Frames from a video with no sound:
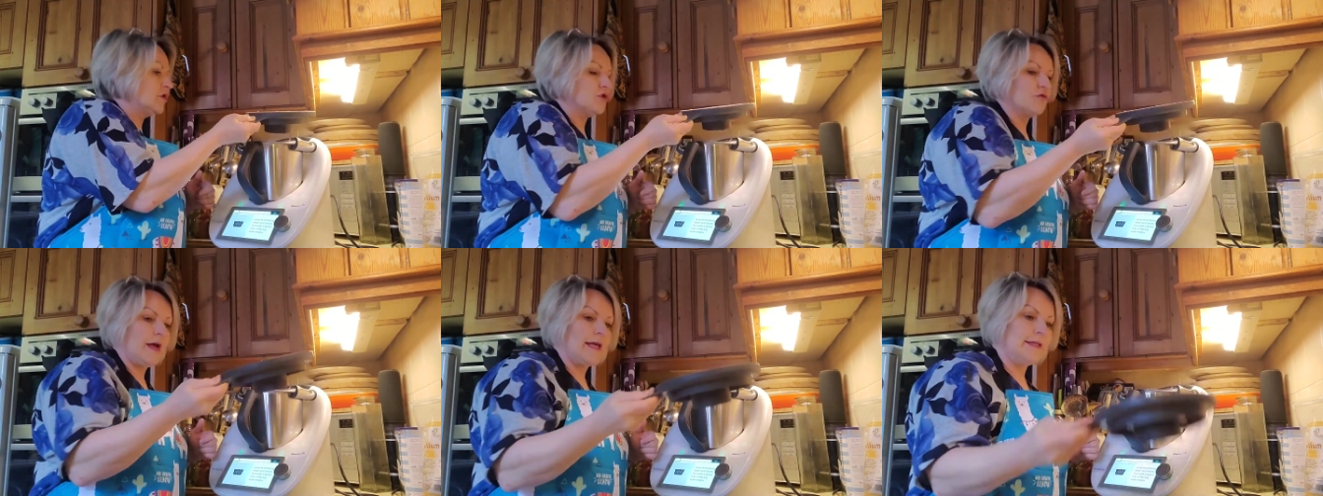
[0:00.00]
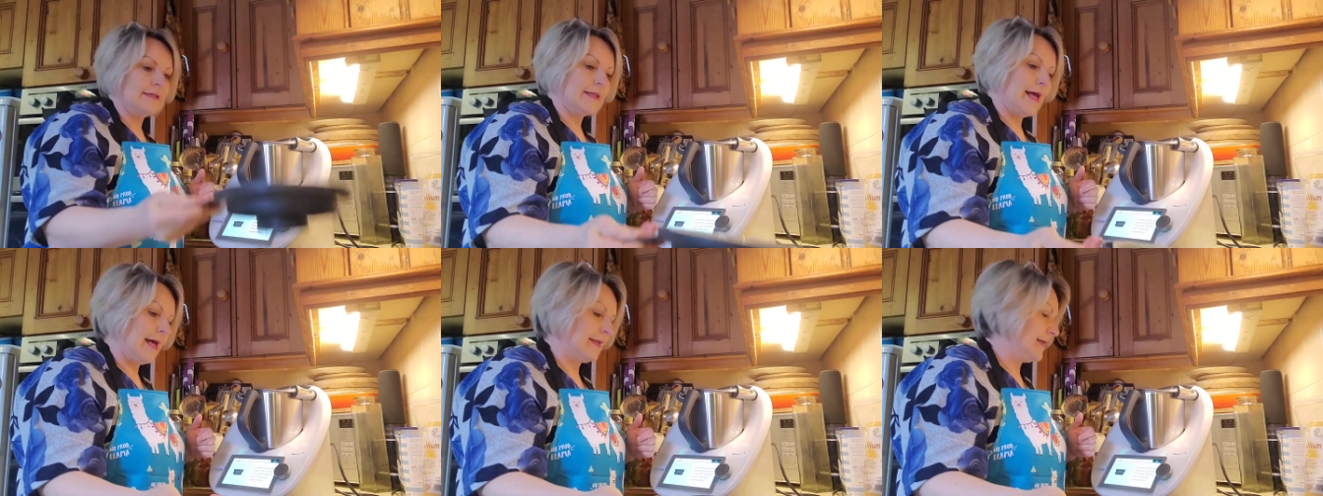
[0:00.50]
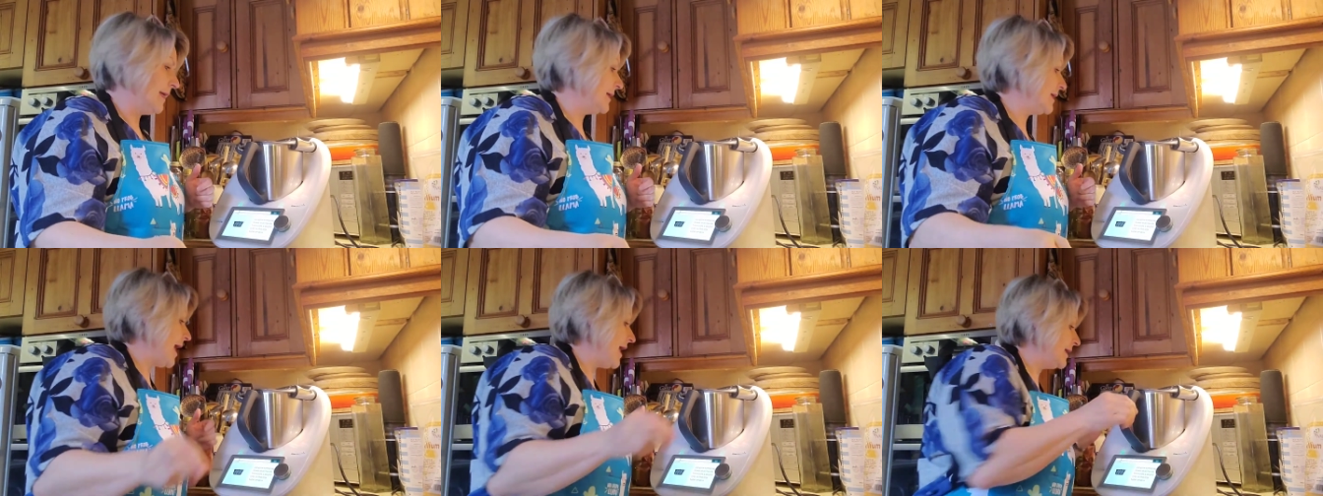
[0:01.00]
strain that
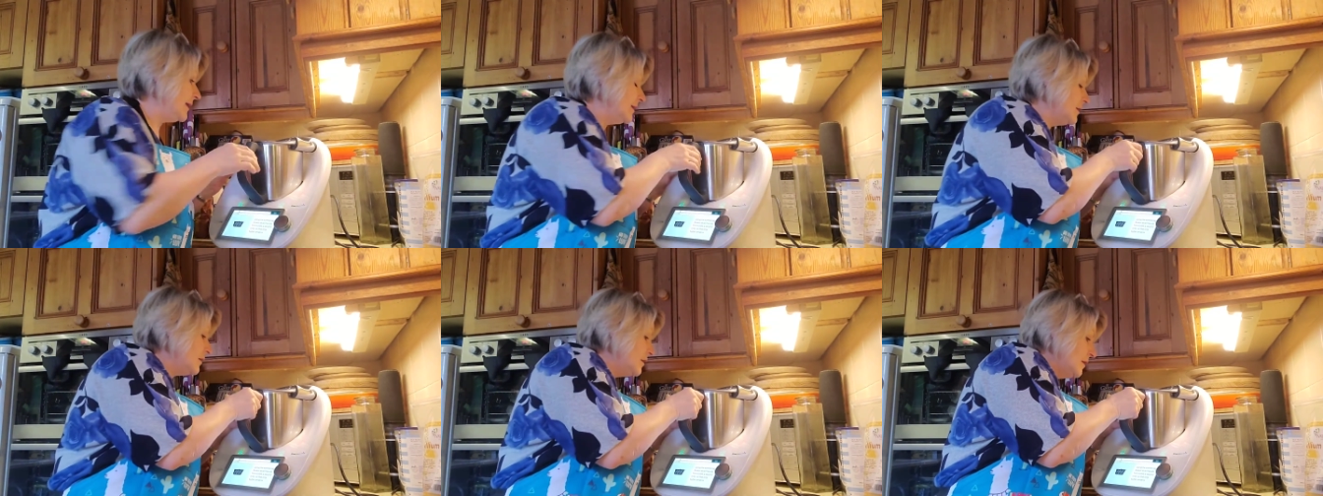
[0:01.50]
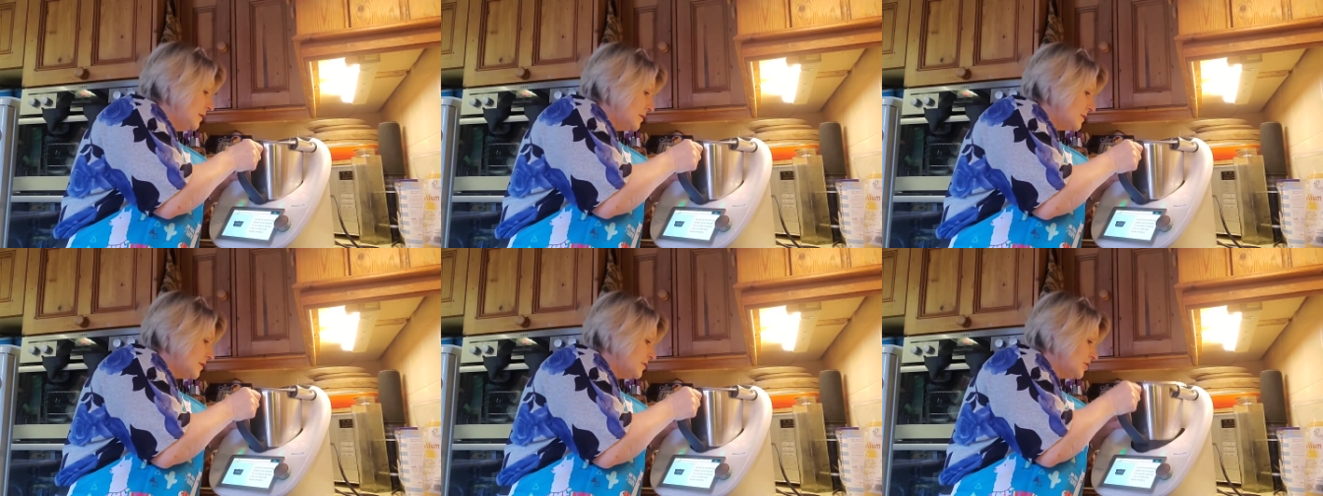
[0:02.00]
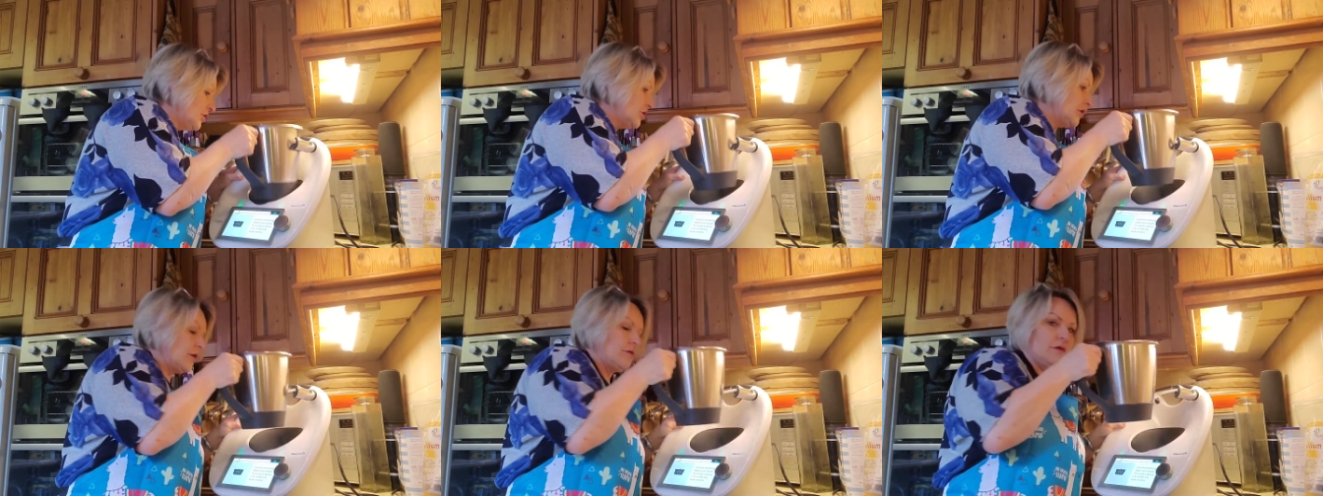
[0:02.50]
again. So I'll just
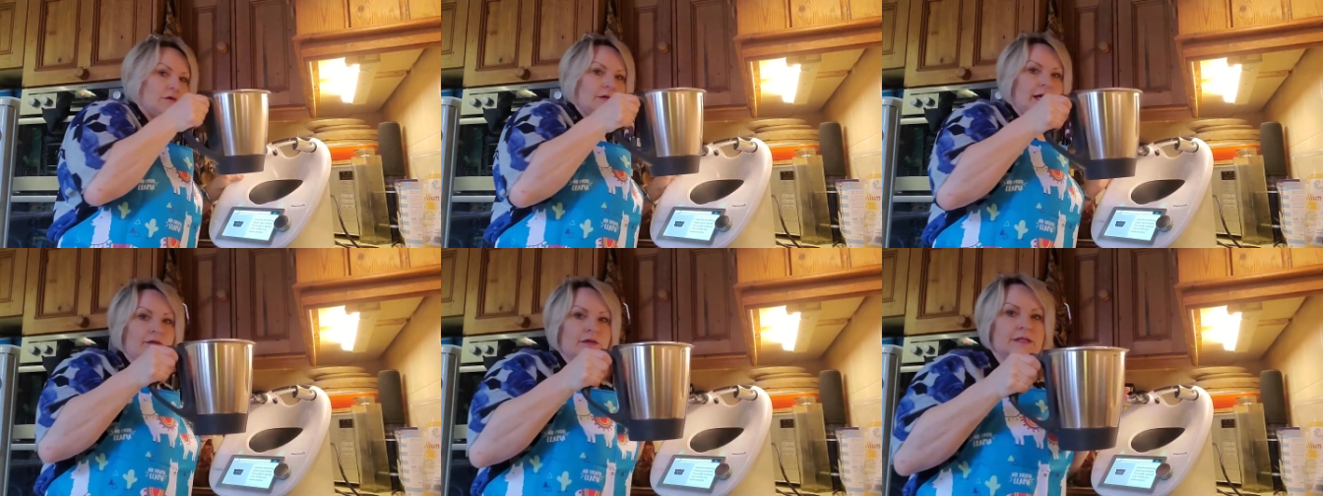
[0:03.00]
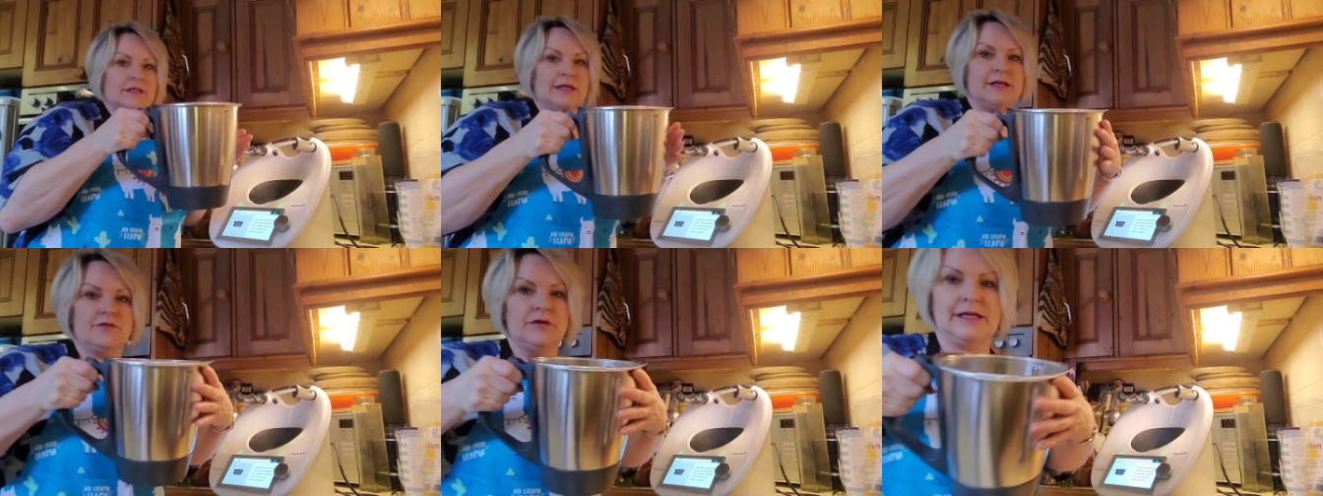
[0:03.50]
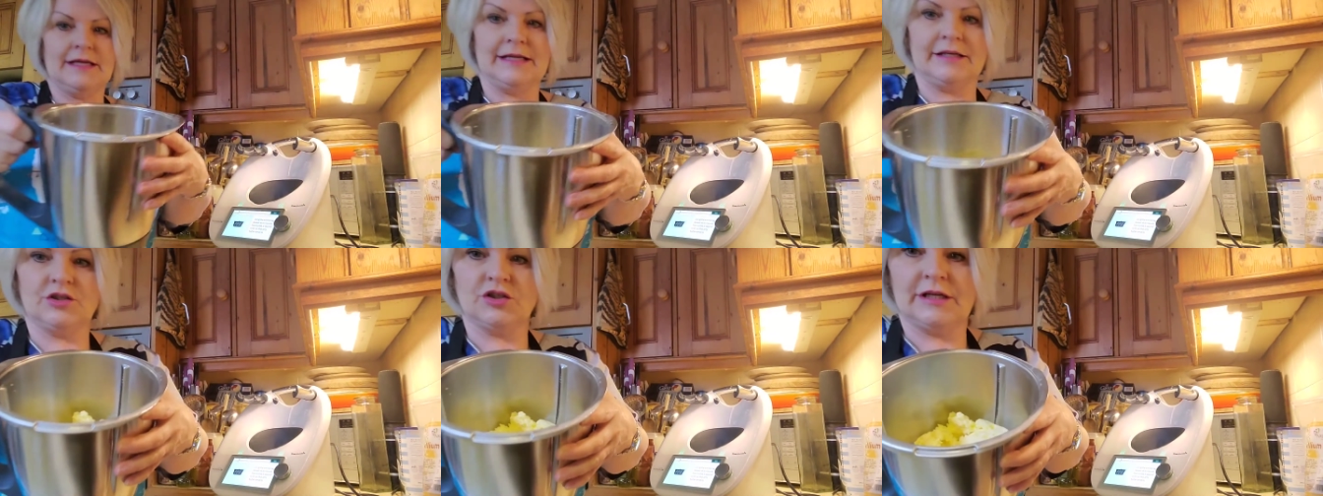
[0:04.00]
show you now. This really
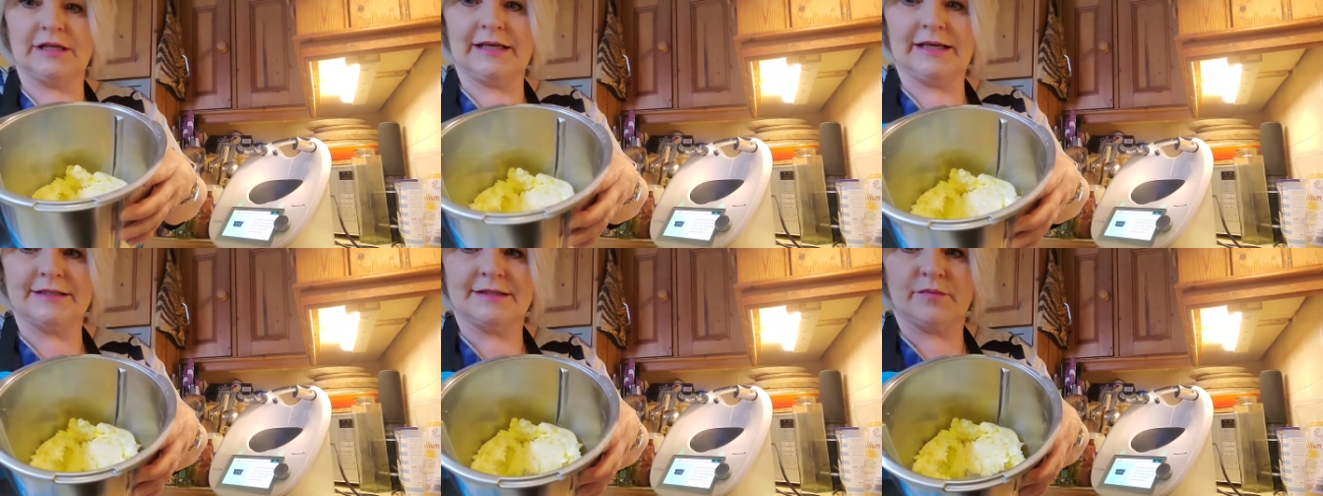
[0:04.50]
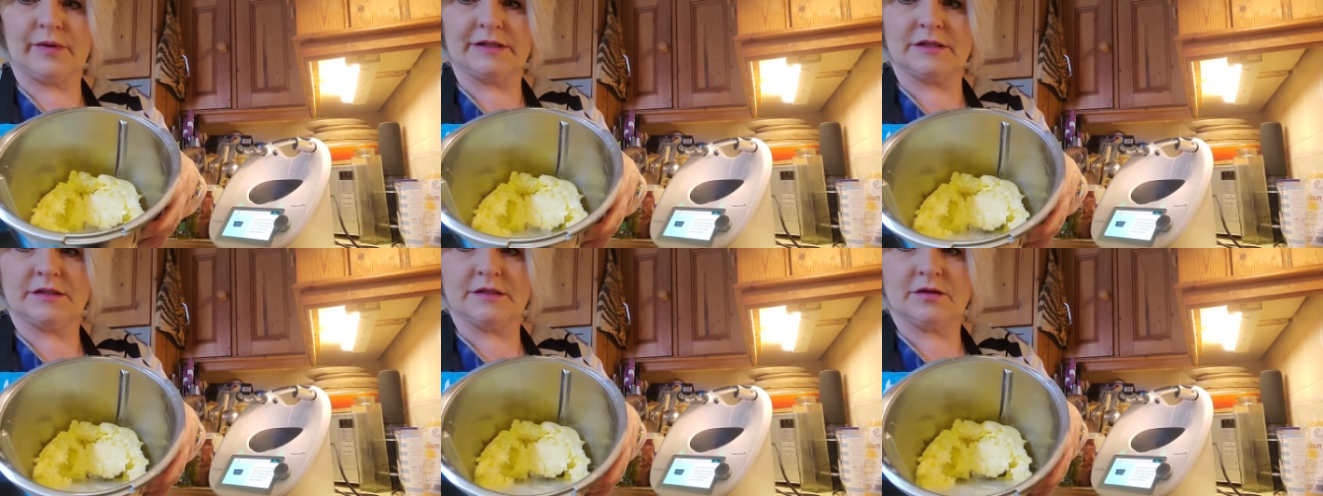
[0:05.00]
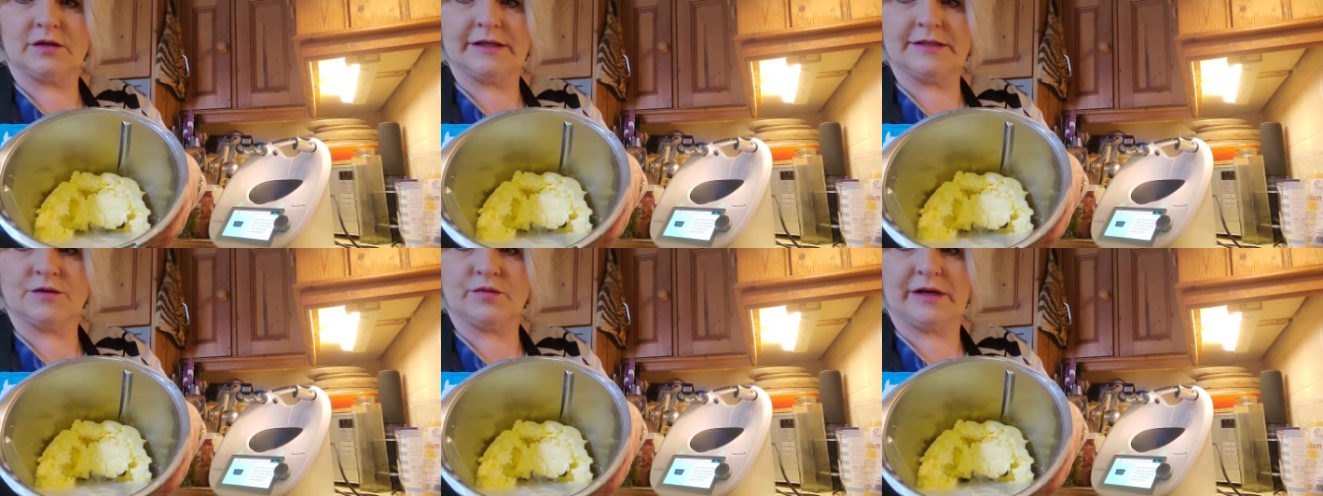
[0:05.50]
literally is the butter
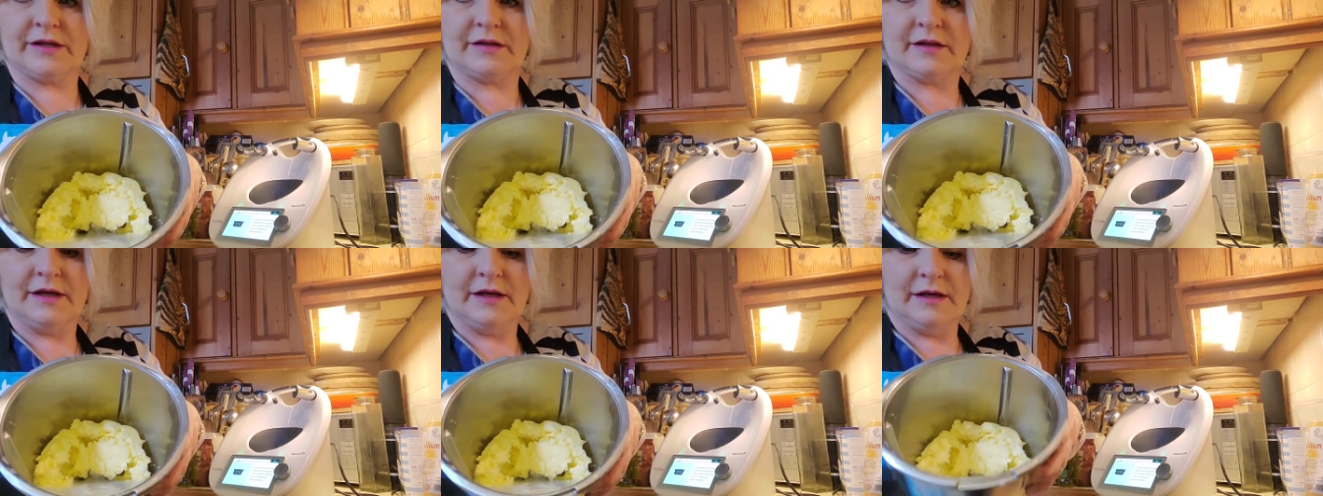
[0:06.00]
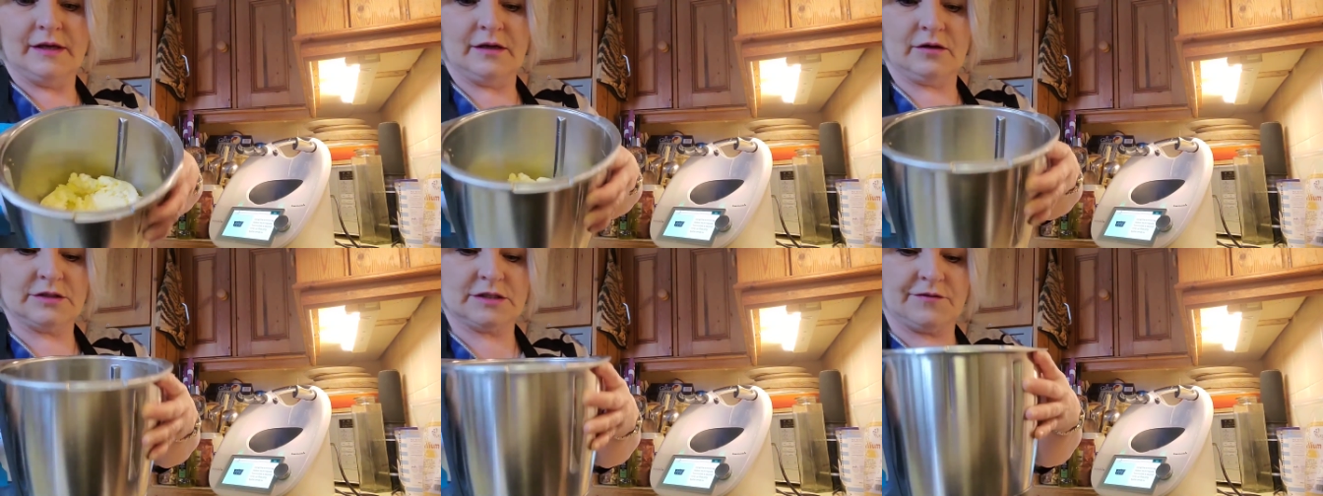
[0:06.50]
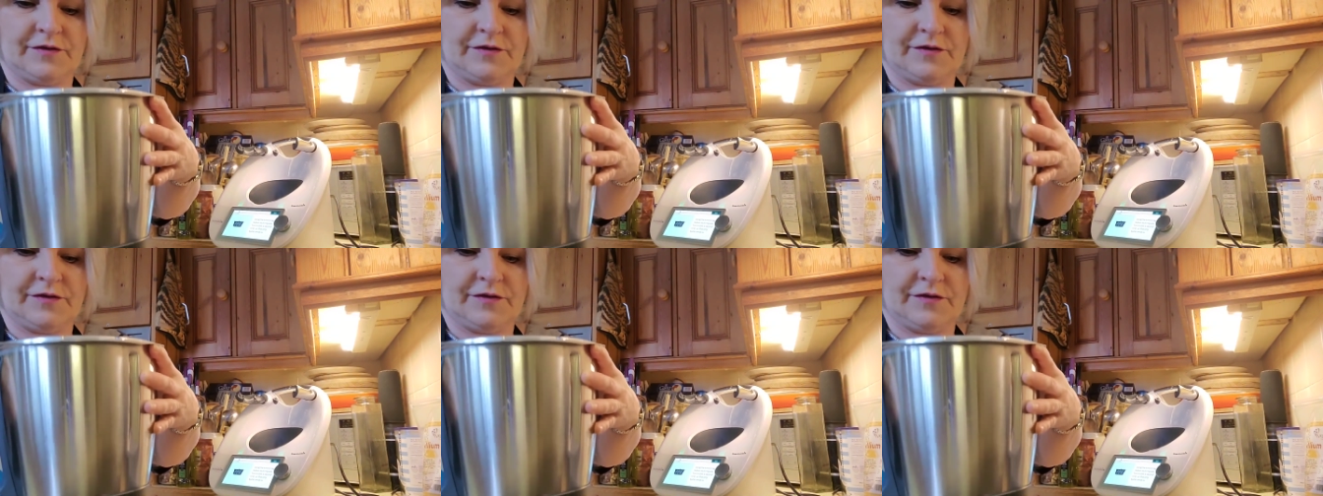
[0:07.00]
solids with lots of